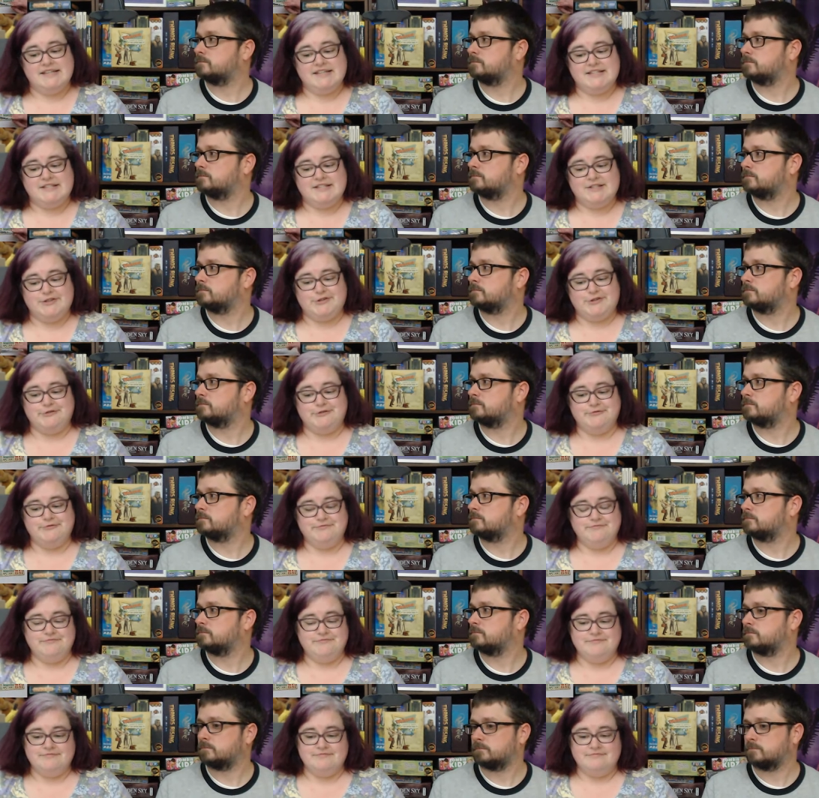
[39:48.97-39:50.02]
Speaker 1: So,
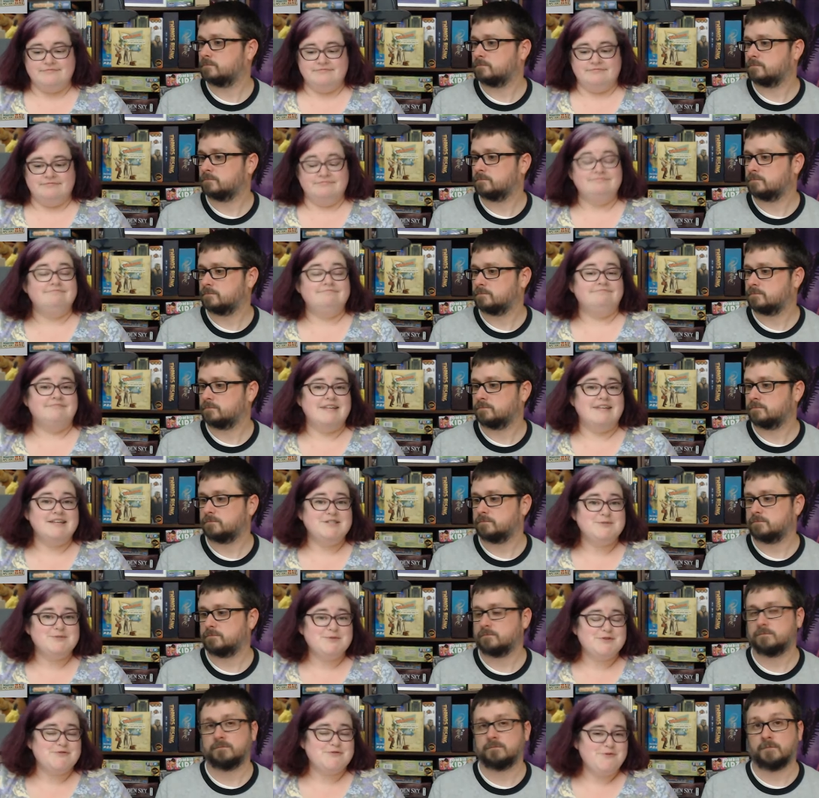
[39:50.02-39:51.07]
thanks
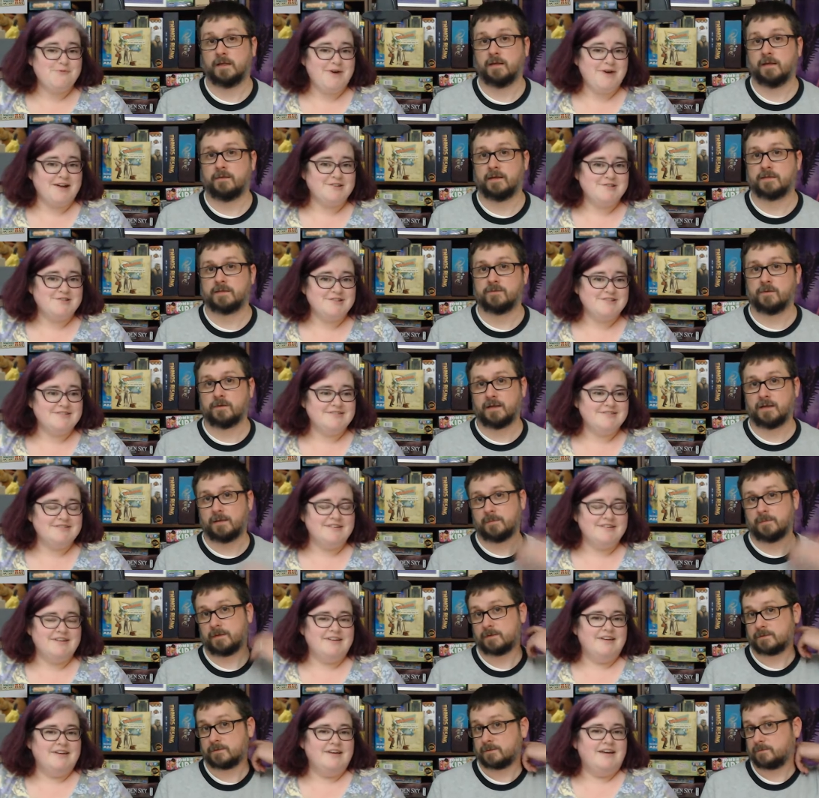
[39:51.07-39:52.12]
so much for yeah, watching. Thanks for the
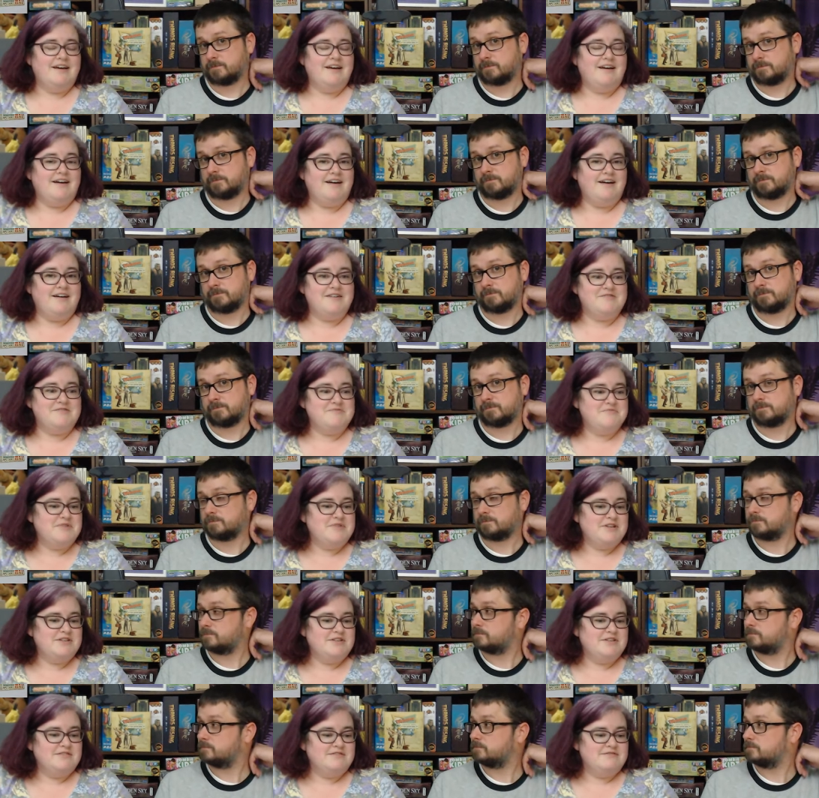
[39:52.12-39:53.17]
comments. Um,
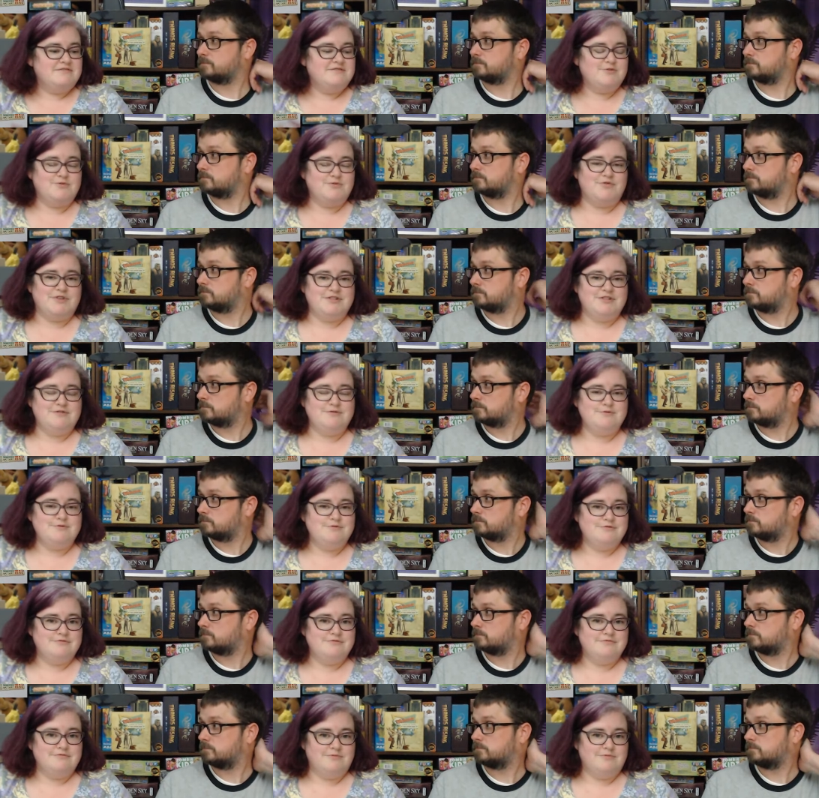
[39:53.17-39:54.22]
don't forget
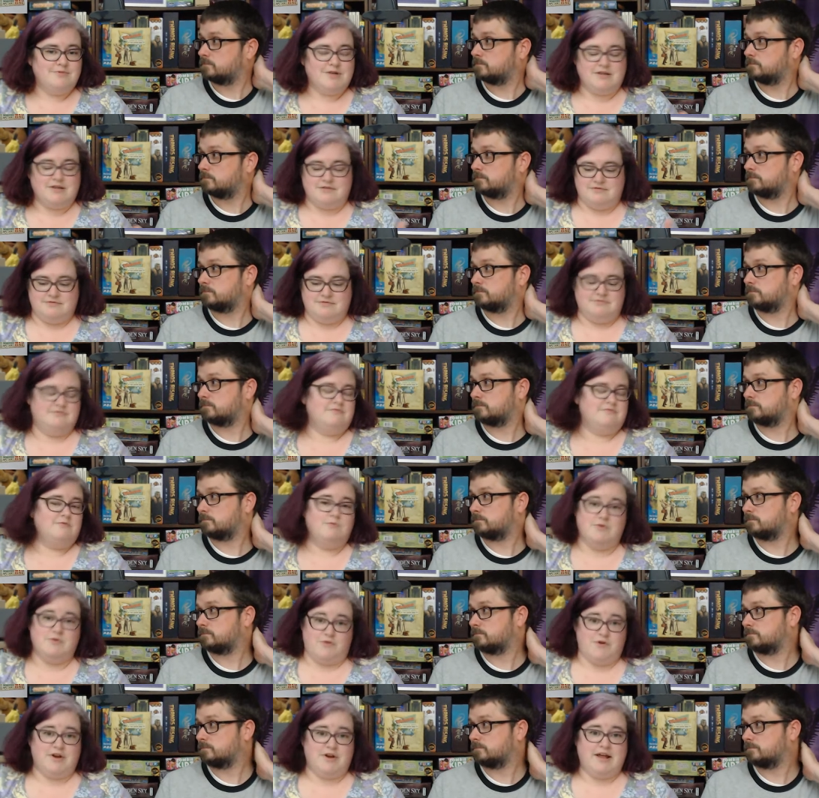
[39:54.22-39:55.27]
to well,
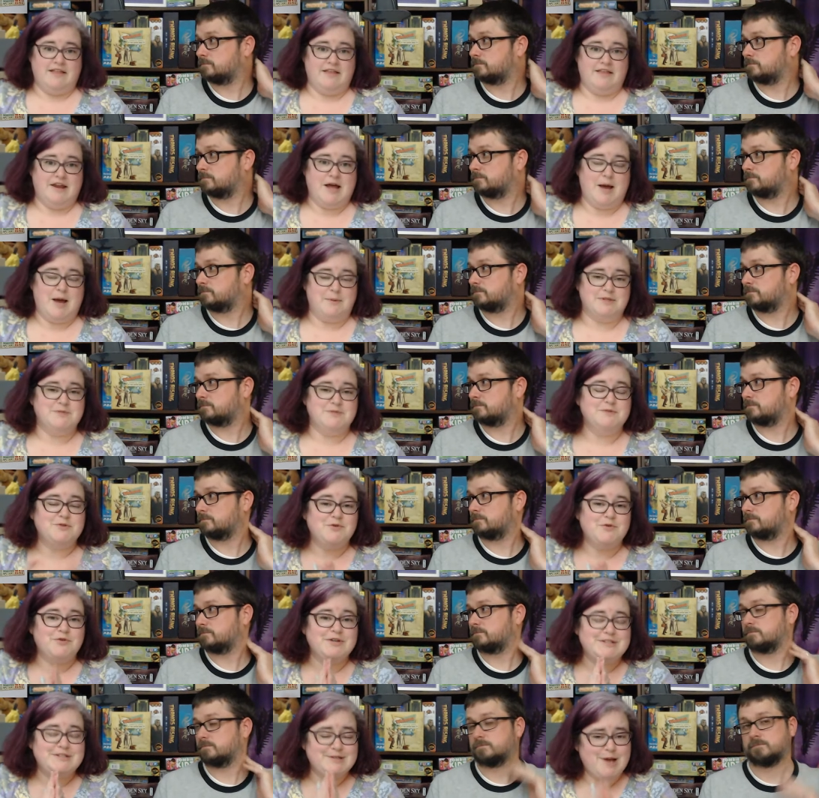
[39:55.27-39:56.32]
we've already got a lot of comments, but don't
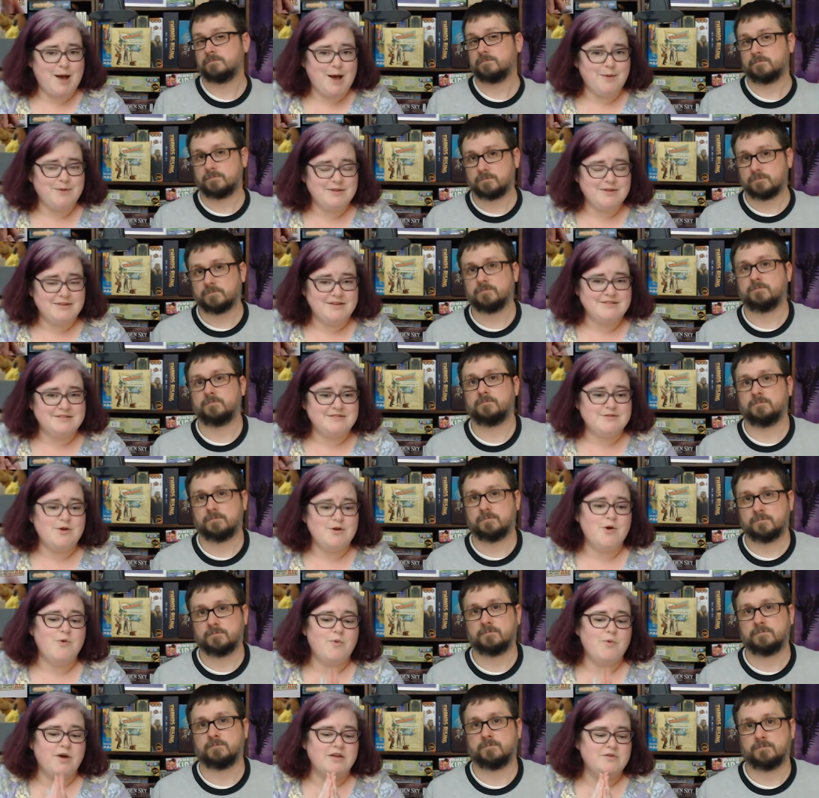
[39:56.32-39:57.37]
forget to comment. Let us know
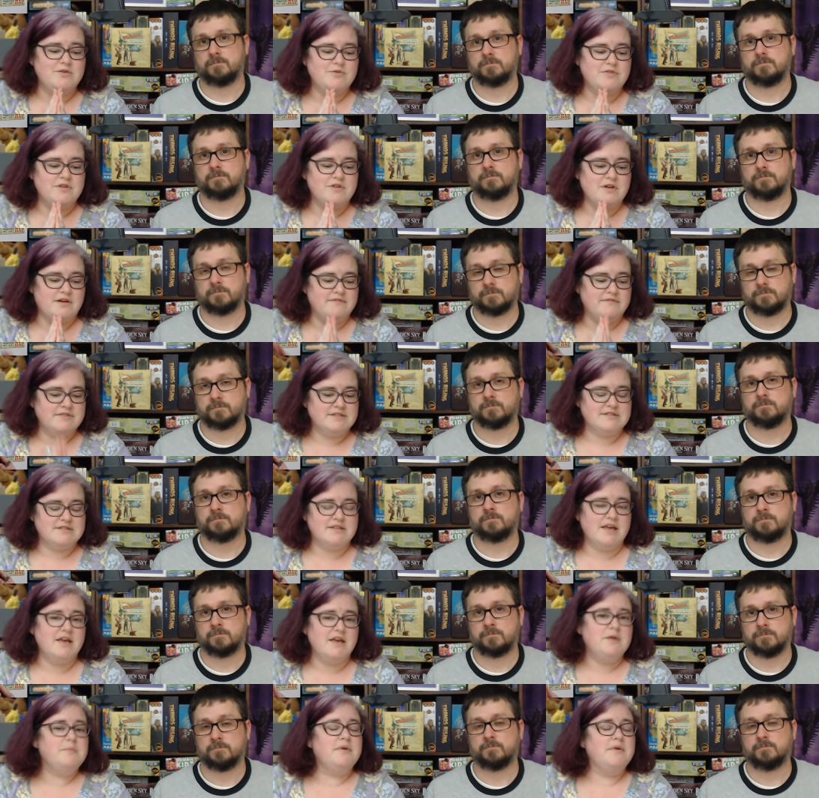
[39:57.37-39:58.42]
what you think of this
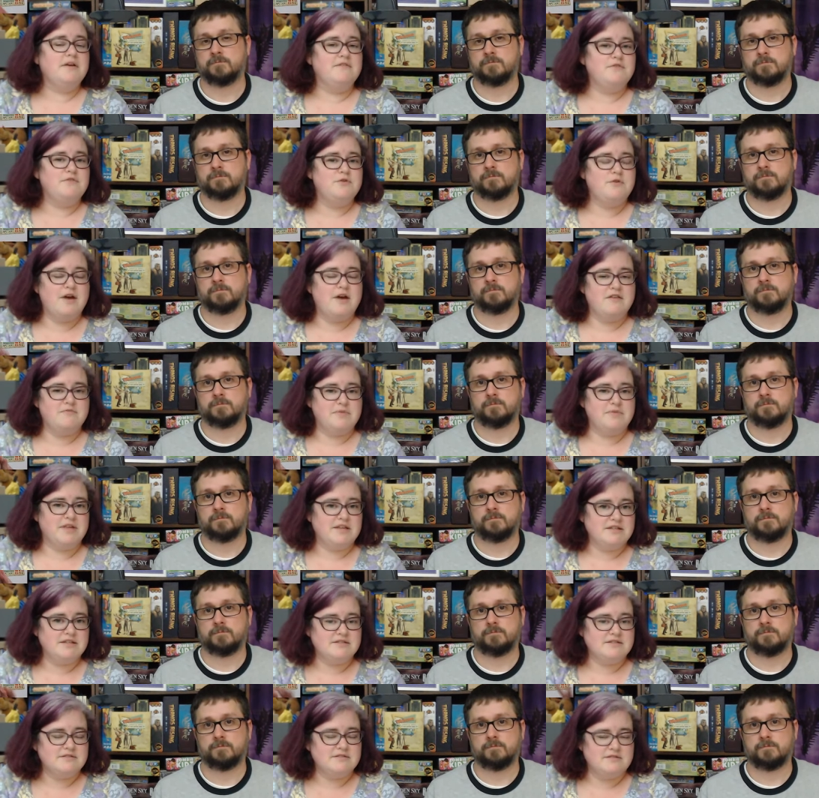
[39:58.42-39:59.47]
game if you have played
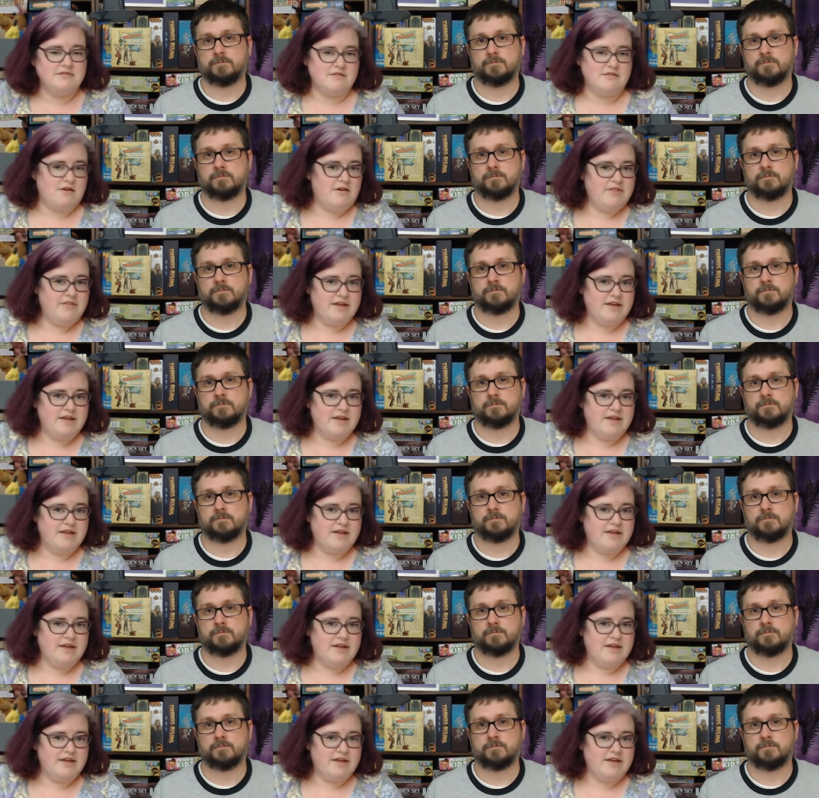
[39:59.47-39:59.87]
it, all